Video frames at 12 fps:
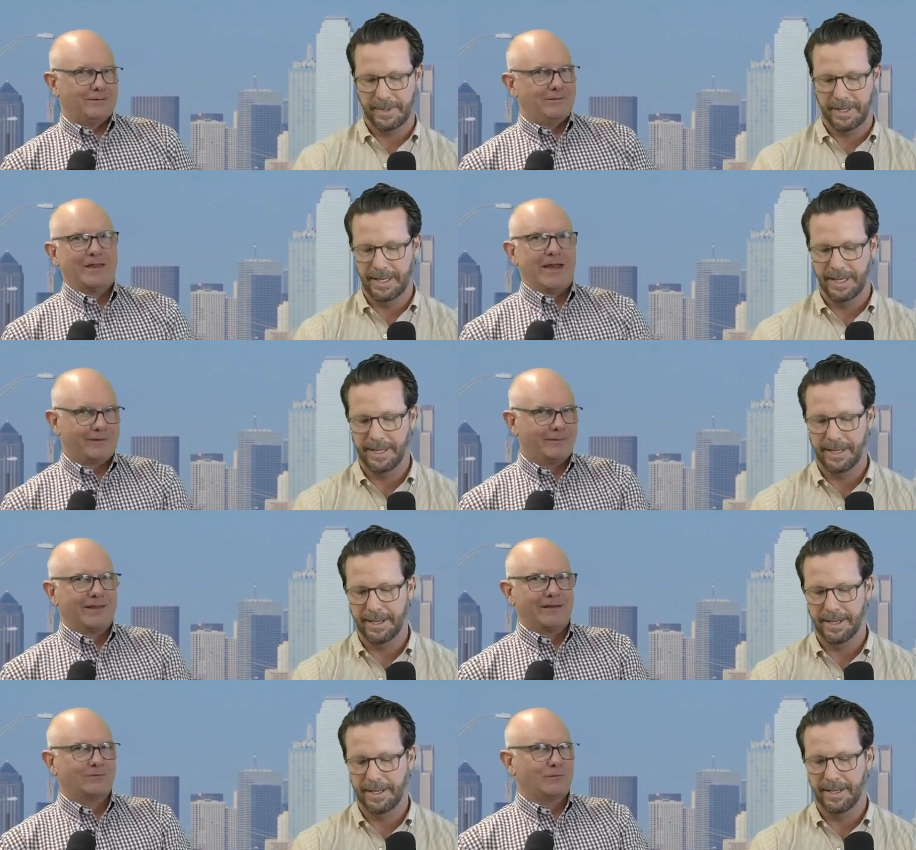
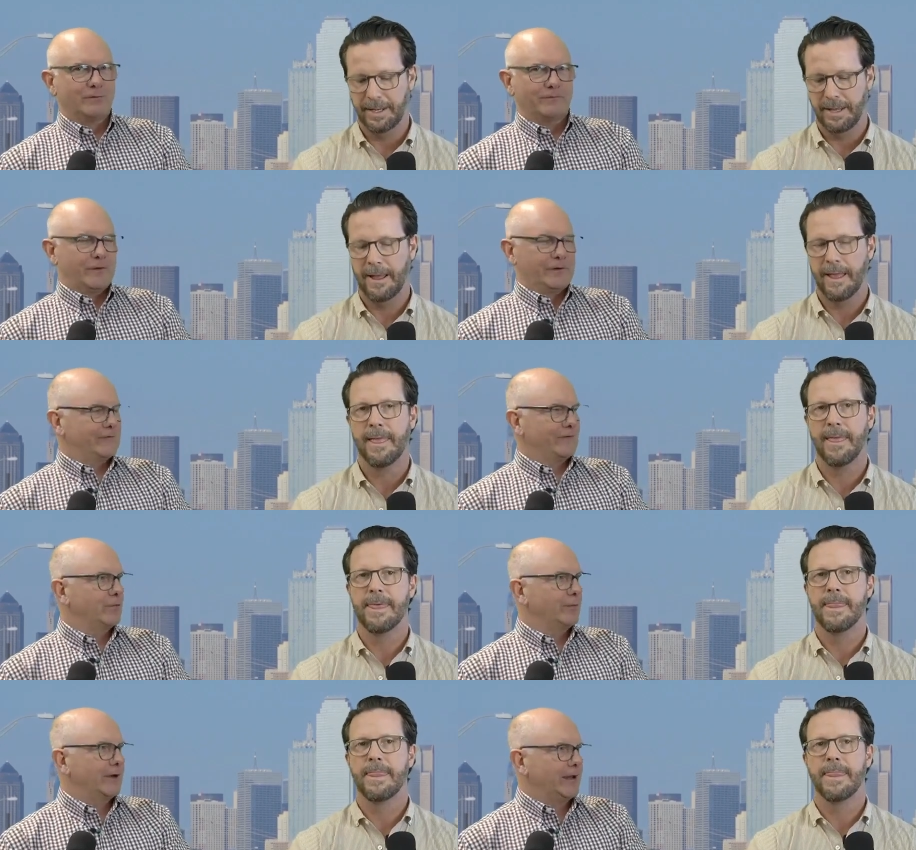Speaker 1: That that's what freaks
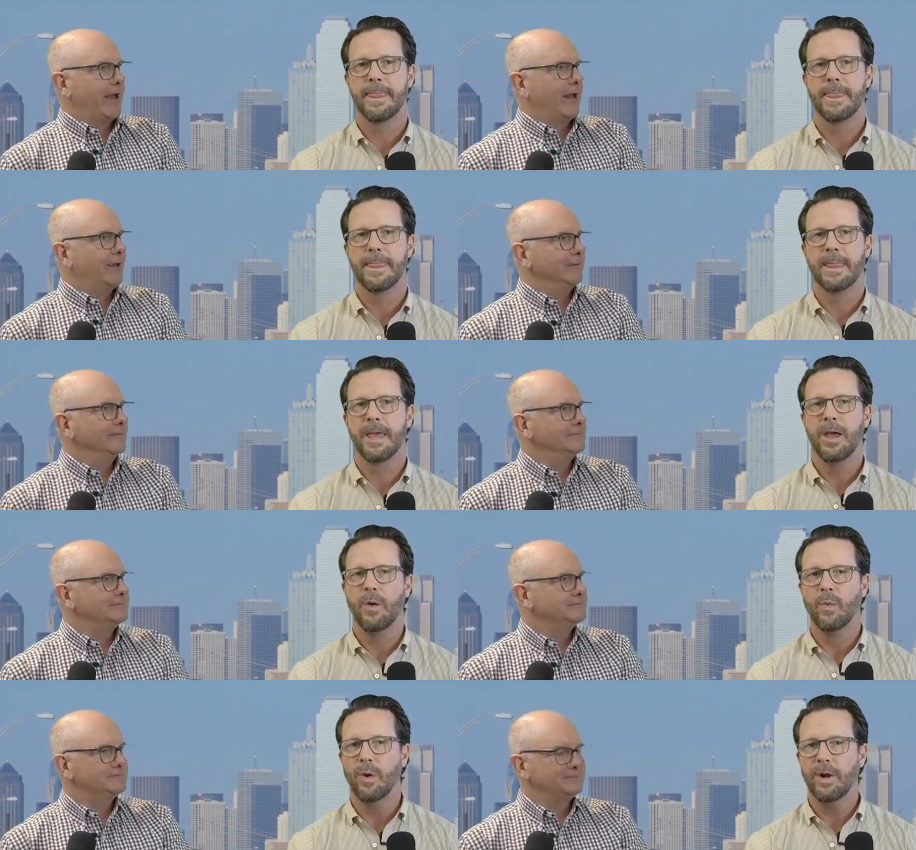everybody out.
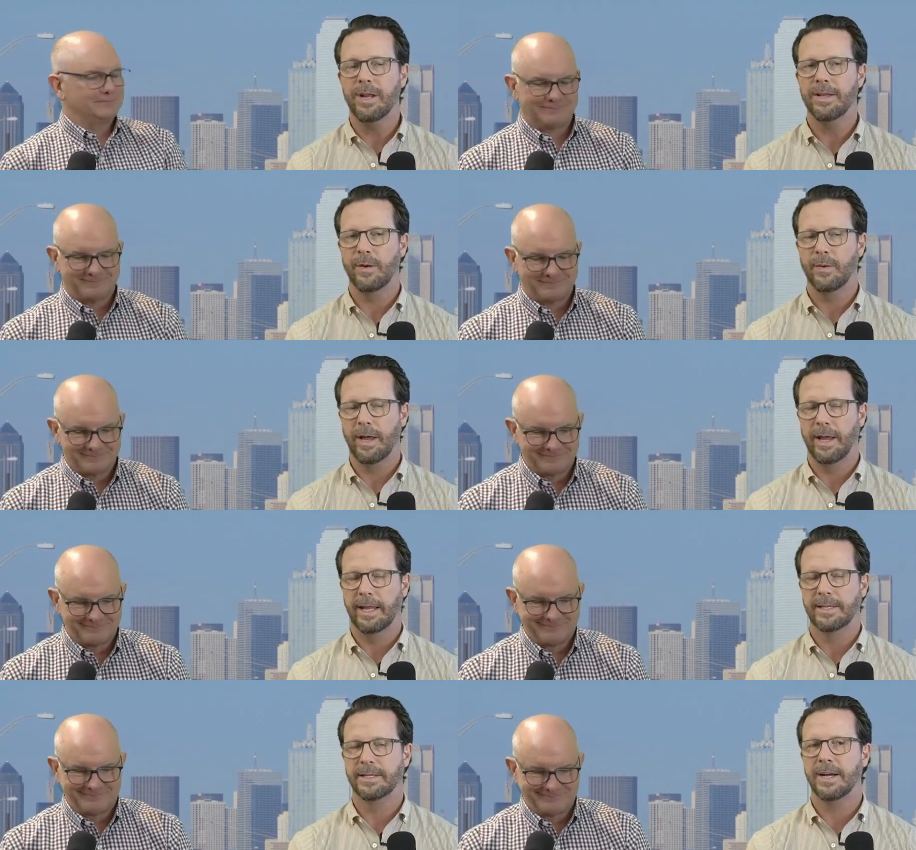
Speaker 2: One of the
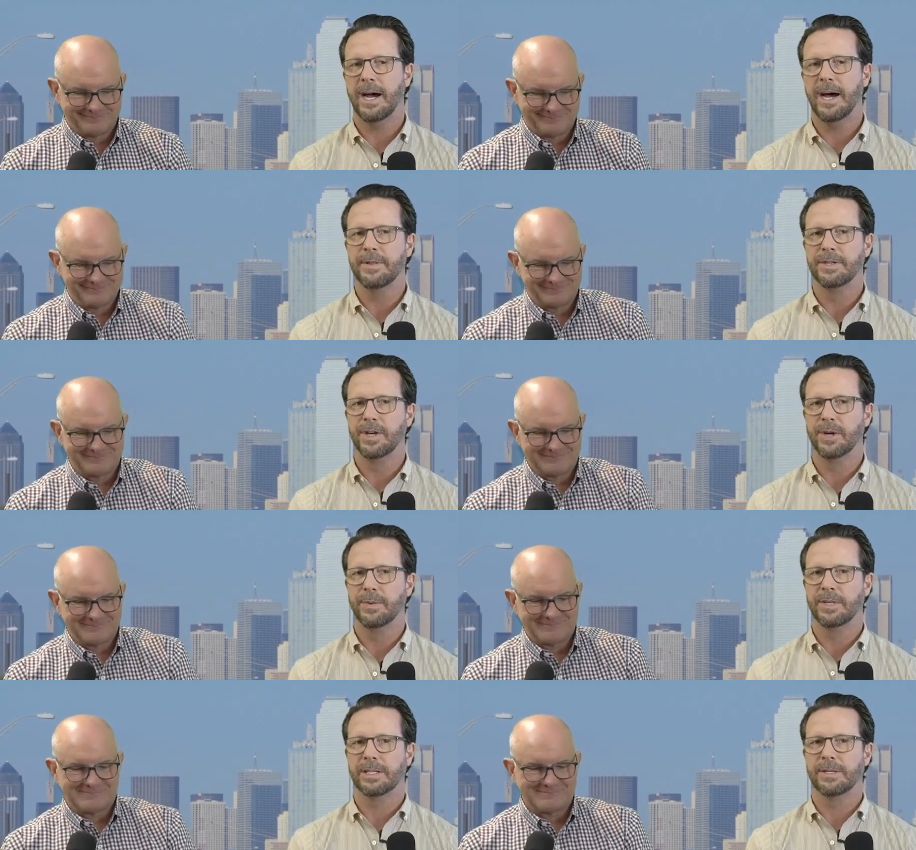at the top of the show,
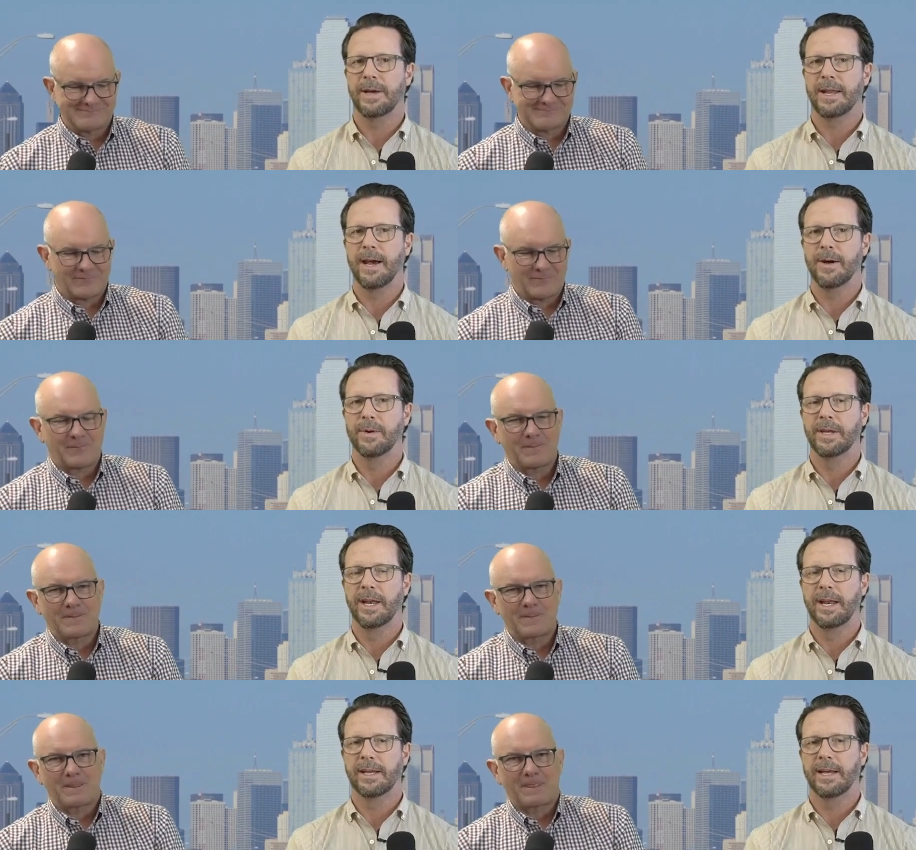we talked about how we
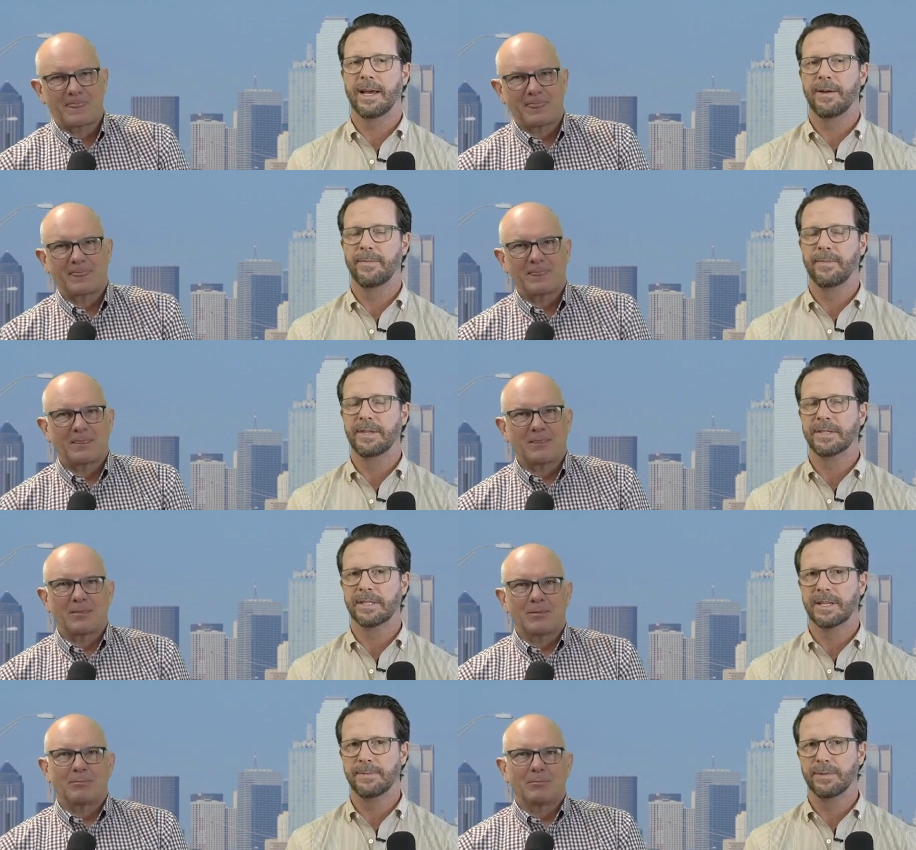had come.
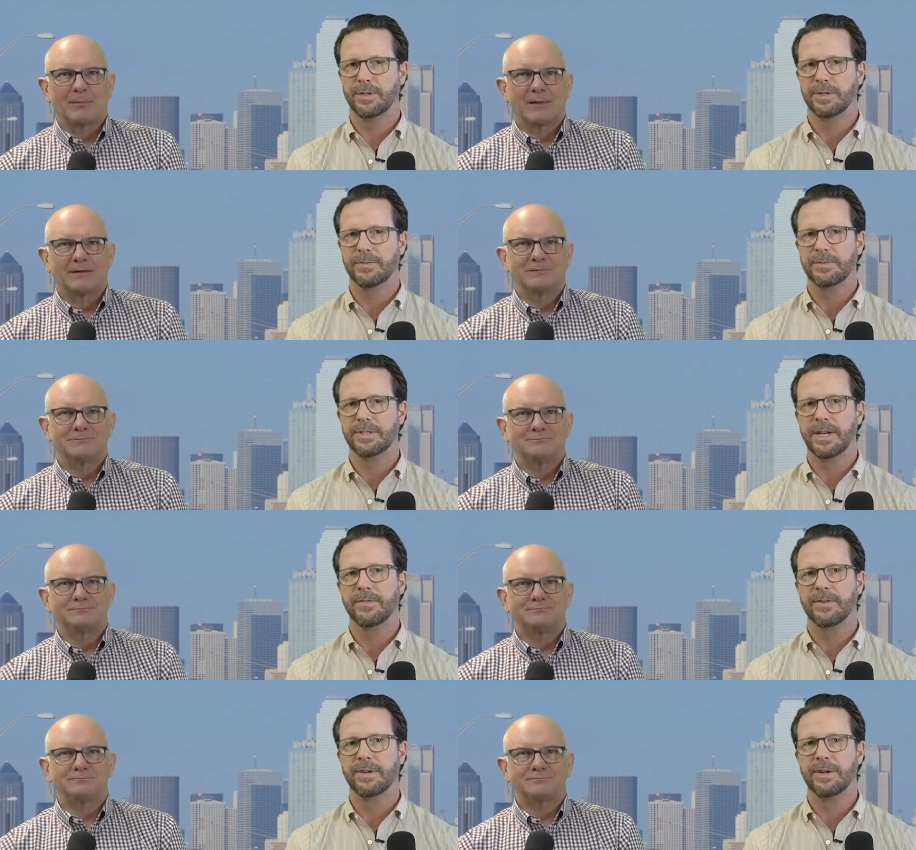This had come to us from
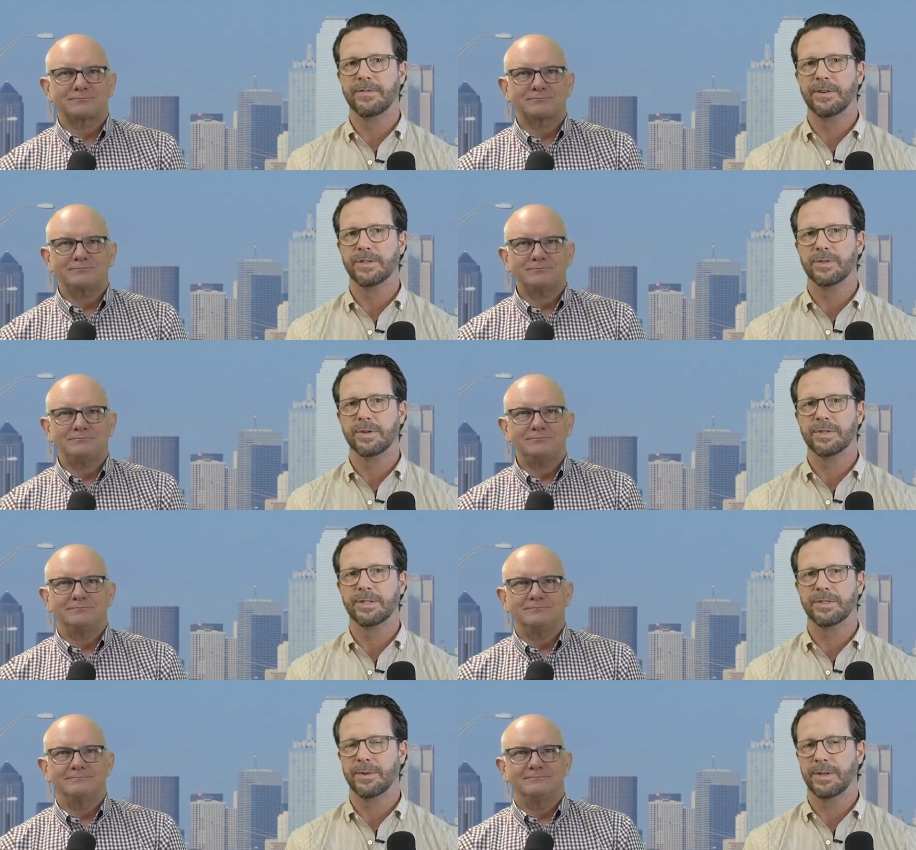several different
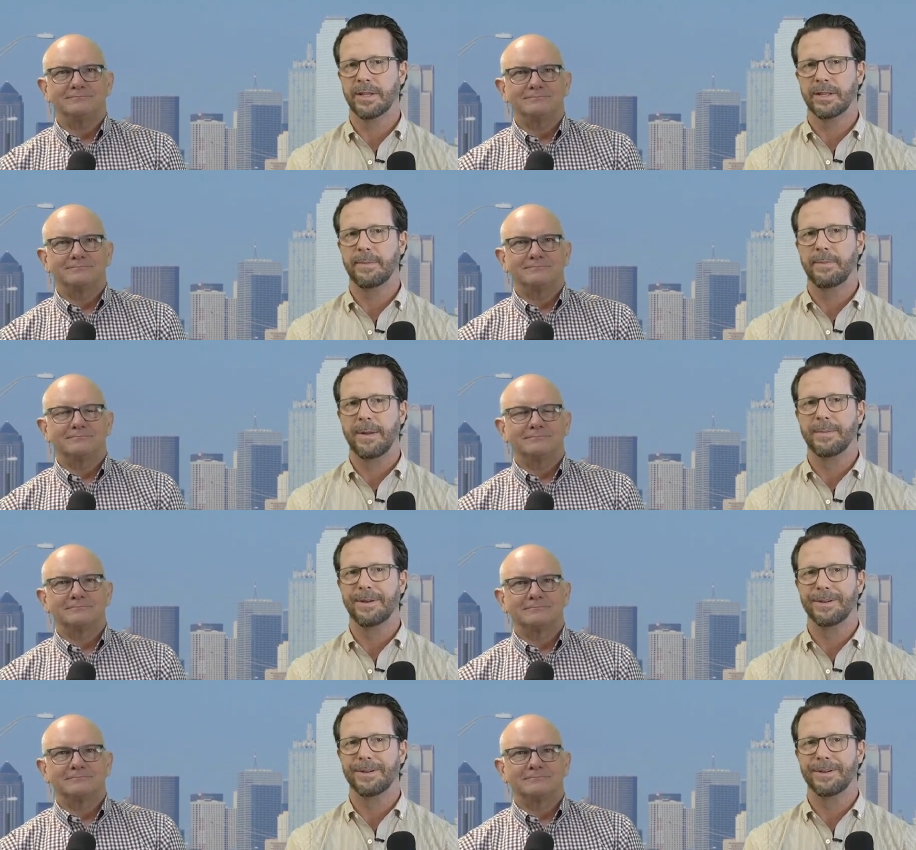sources, and we thought that might be a